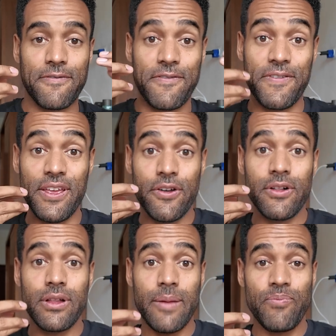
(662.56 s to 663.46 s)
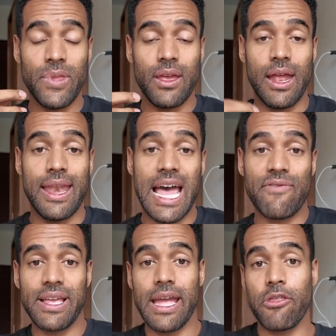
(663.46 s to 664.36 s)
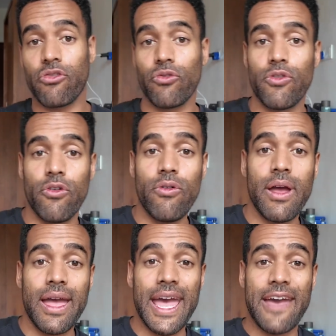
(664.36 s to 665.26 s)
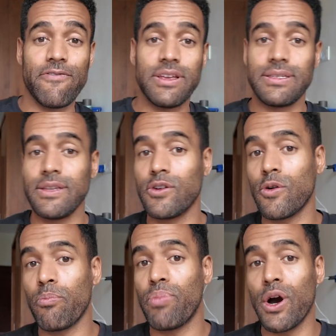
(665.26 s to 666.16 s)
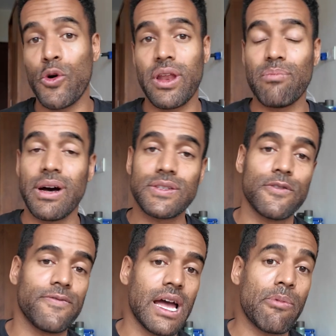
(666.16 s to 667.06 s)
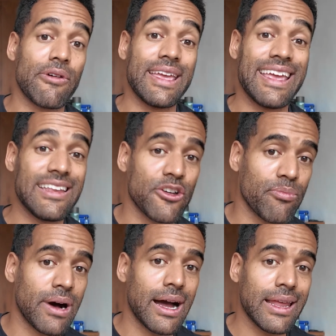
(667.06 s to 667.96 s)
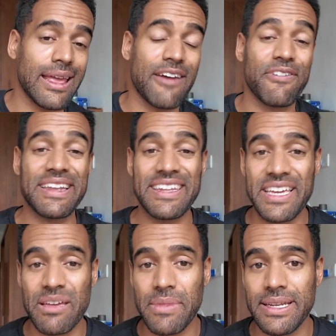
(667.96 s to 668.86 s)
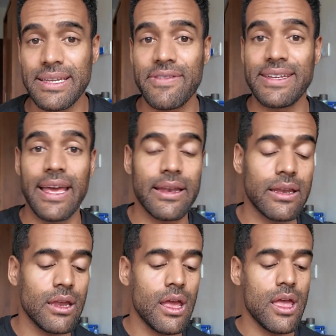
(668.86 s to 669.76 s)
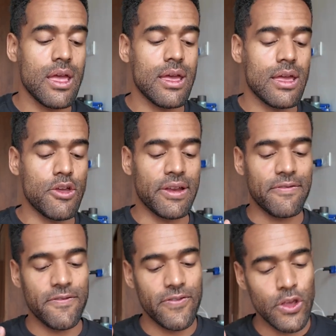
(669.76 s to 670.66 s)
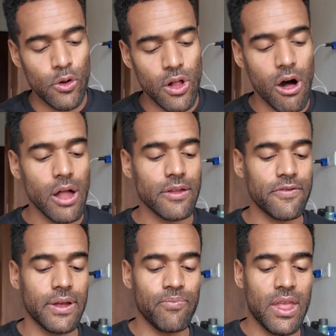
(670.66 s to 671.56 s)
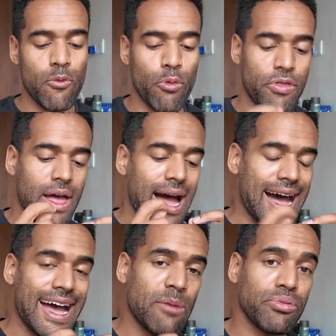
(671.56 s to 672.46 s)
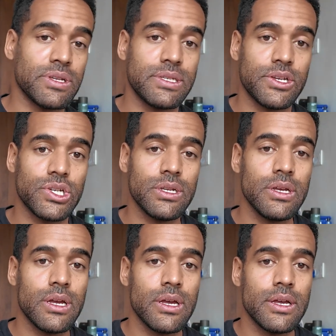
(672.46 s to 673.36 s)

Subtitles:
and feel and navigate through every single bone and muscle fiber in your body, every ligament, every tendon. You can feel all of it with high precision